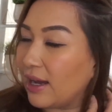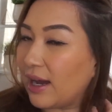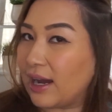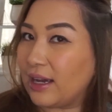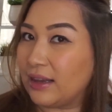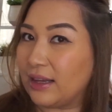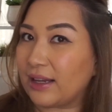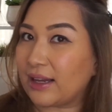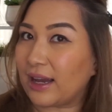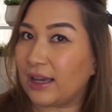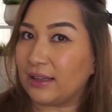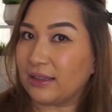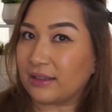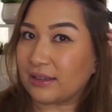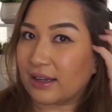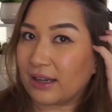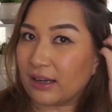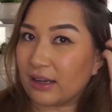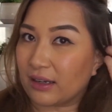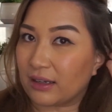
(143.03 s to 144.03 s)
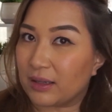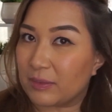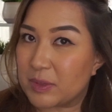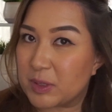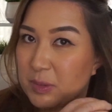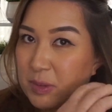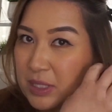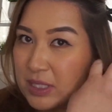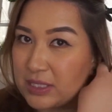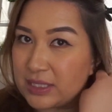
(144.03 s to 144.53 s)
I like alligator clips
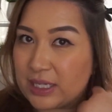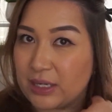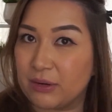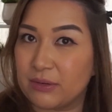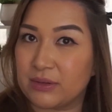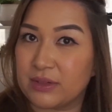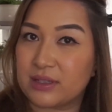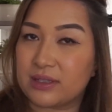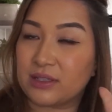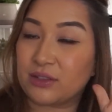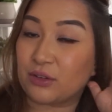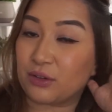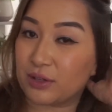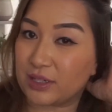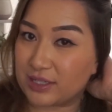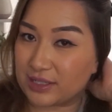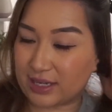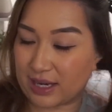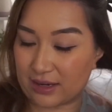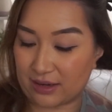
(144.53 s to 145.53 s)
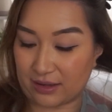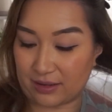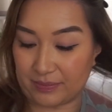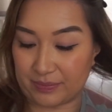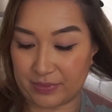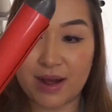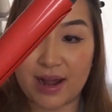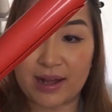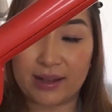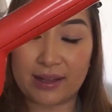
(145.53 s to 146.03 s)
because they don't crease at all.
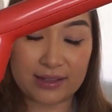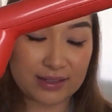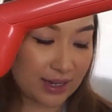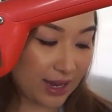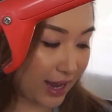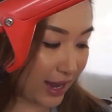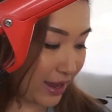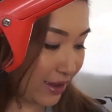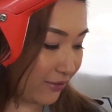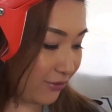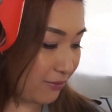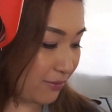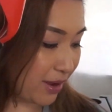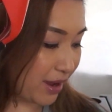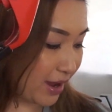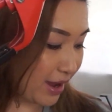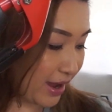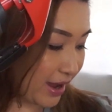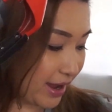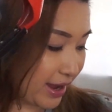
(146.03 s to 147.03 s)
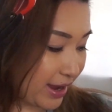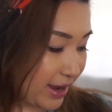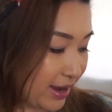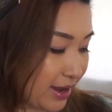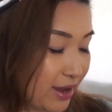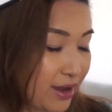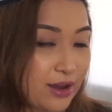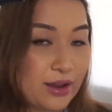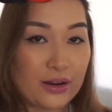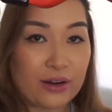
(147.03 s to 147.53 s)
I like to have my
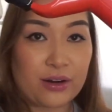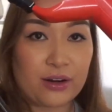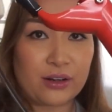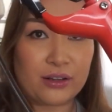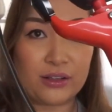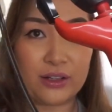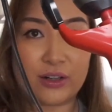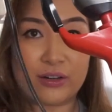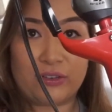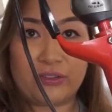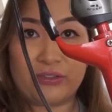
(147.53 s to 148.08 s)
curler